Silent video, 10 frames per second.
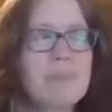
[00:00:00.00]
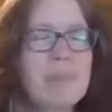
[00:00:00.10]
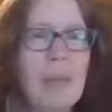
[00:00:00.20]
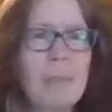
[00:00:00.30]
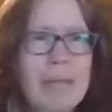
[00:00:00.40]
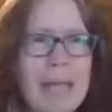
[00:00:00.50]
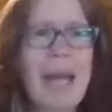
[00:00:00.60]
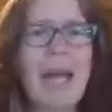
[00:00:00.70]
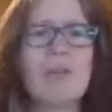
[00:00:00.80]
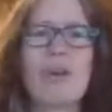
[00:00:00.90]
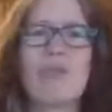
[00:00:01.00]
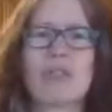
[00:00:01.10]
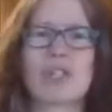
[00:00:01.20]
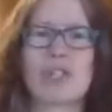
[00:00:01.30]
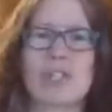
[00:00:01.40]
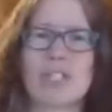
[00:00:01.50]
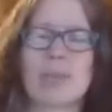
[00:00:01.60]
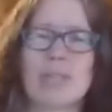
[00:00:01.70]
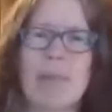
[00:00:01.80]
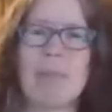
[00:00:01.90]
but again, I don't know for sure. So
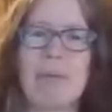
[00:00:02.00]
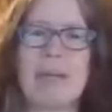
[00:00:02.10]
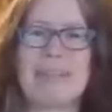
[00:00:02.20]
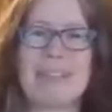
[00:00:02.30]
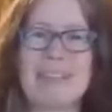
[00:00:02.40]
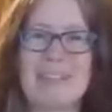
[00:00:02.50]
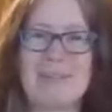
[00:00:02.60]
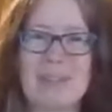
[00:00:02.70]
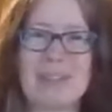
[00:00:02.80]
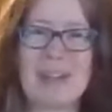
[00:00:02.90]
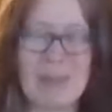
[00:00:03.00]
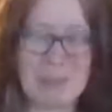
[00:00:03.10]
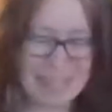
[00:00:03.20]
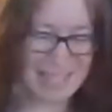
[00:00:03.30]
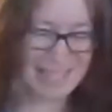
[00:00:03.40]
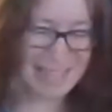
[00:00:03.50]
set me right there and let me know in the comments